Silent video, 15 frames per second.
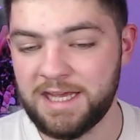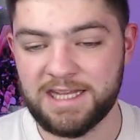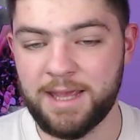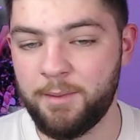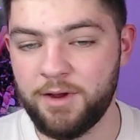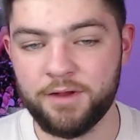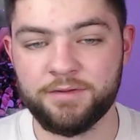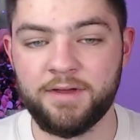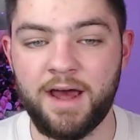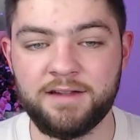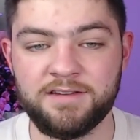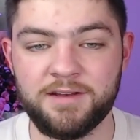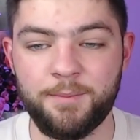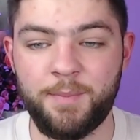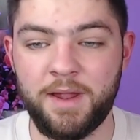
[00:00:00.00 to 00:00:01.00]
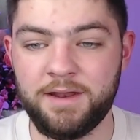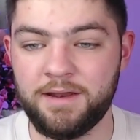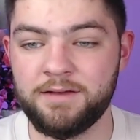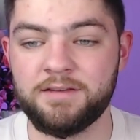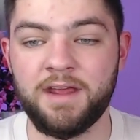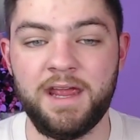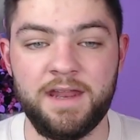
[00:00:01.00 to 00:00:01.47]
Give me your thoughts and
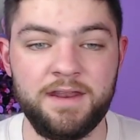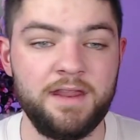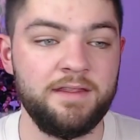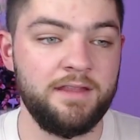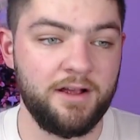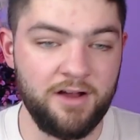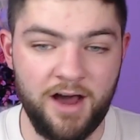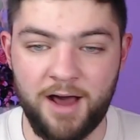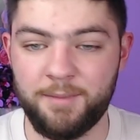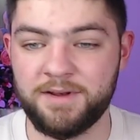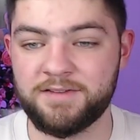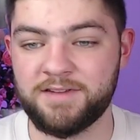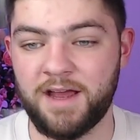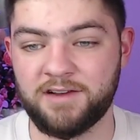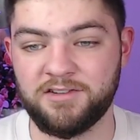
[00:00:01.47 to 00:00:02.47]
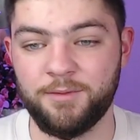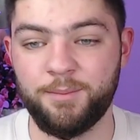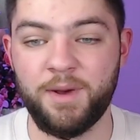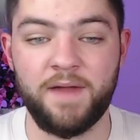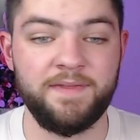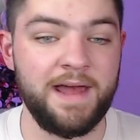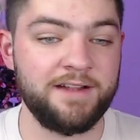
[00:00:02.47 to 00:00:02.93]
opinions in the comment section.
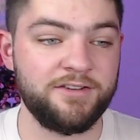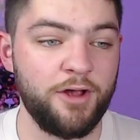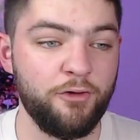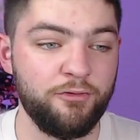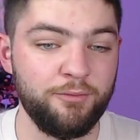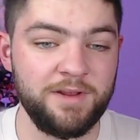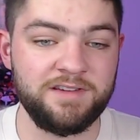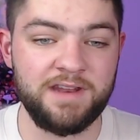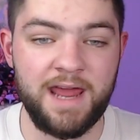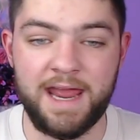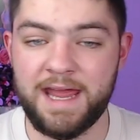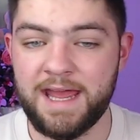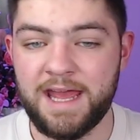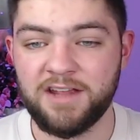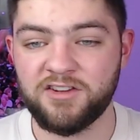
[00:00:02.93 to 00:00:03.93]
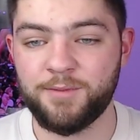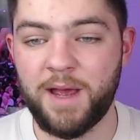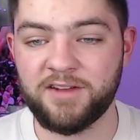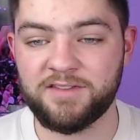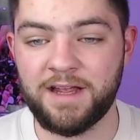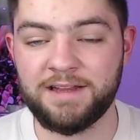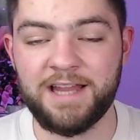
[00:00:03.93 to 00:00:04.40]
But that's all for me today.
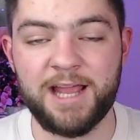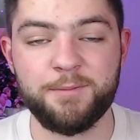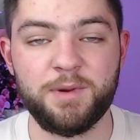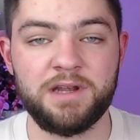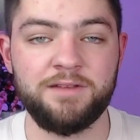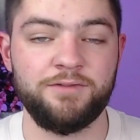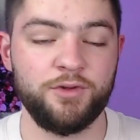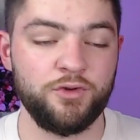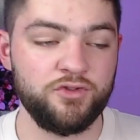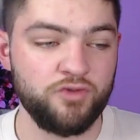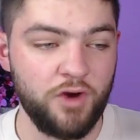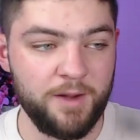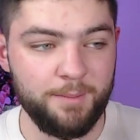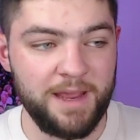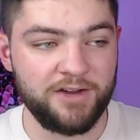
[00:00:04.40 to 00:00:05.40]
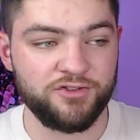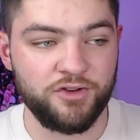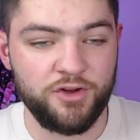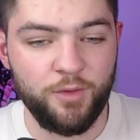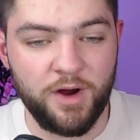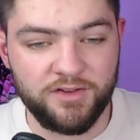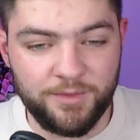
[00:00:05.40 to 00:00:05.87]
Smash that like button if you enjoyed. Make sure
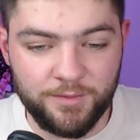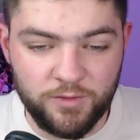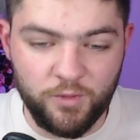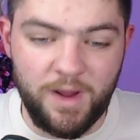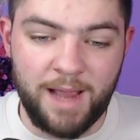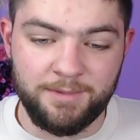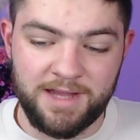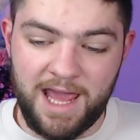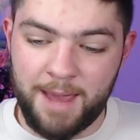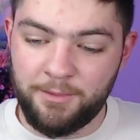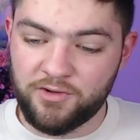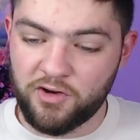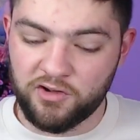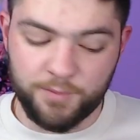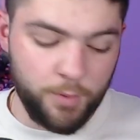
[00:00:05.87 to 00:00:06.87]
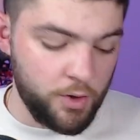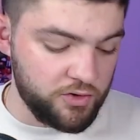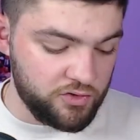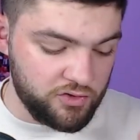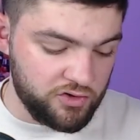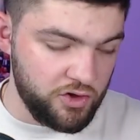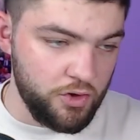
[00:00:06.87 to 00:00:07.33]
you are subscribed to Amateur Hour
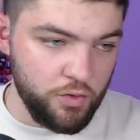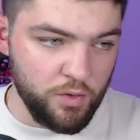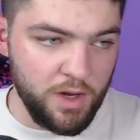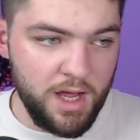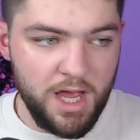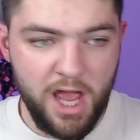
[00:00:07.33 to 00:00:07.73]
Sports 2.